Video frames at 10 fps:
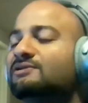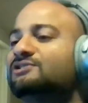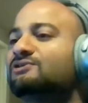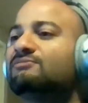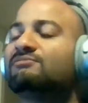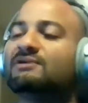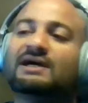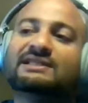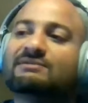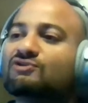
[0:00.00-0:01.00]
So
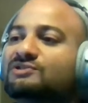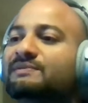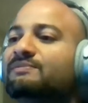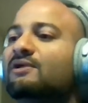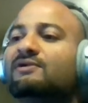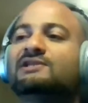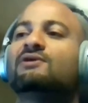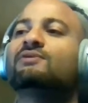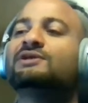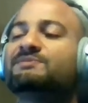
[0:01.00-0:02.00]
I think most people already
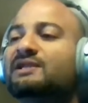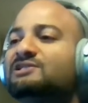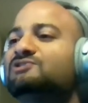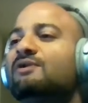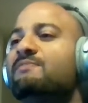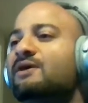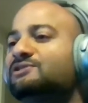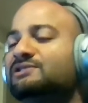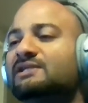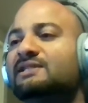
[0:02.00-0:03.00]
know this, but I just want to
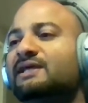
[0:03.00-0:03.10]
mention it,